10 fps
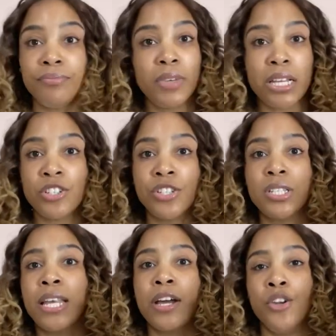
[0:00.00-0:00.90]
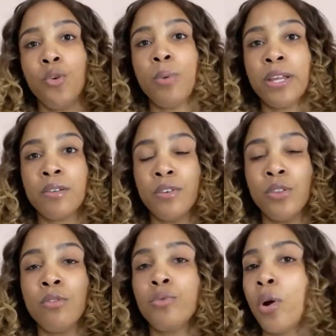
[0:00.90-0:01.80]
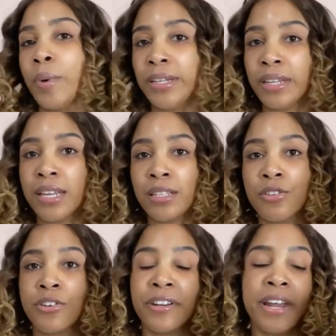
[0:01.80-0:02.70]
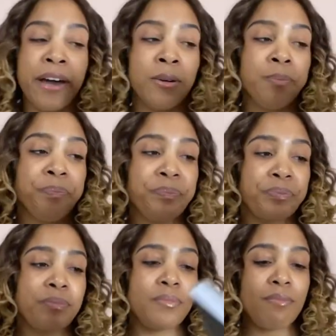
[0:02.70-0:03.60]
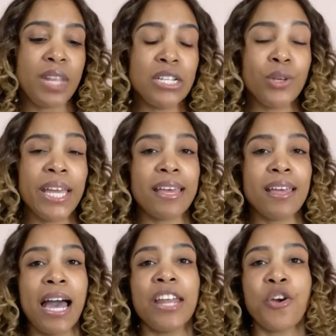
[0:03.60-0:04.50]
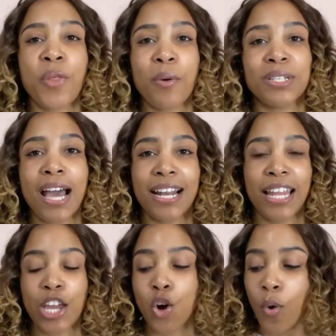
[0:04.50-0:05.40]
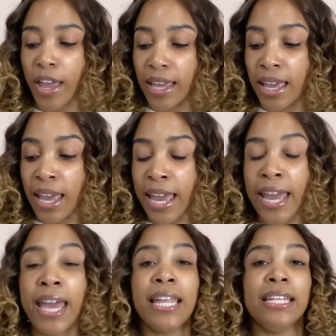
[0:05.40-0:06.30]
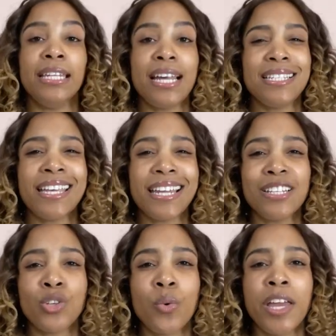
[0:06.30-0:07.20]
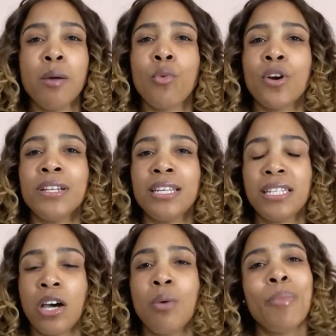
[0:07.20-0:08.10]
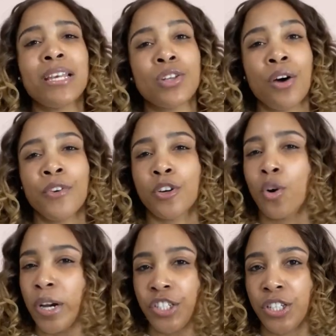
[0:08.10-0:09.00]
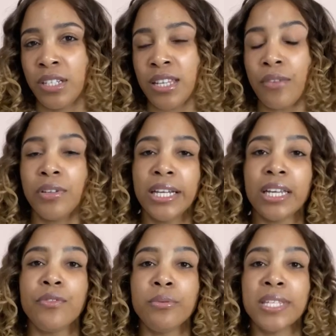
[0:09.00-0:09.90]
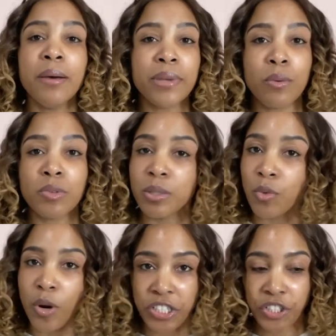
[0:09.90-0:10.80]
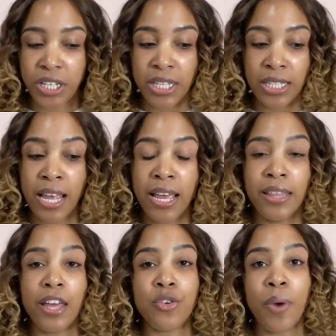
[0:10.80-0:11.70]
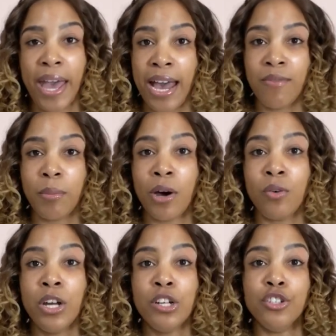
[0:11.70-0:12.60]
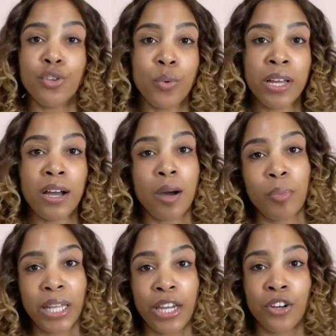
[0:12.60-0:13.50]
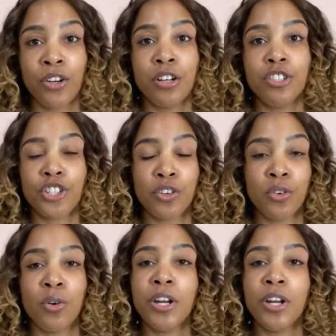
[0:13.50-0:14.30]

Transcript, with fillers: it's just like a no-brainer for those who are ready to get started now. So yeah, I know that was kind of like quick. Let's get into it in more detail based off your questions. I feel like if you set me up with some questions that you have about doing a planner, a journal,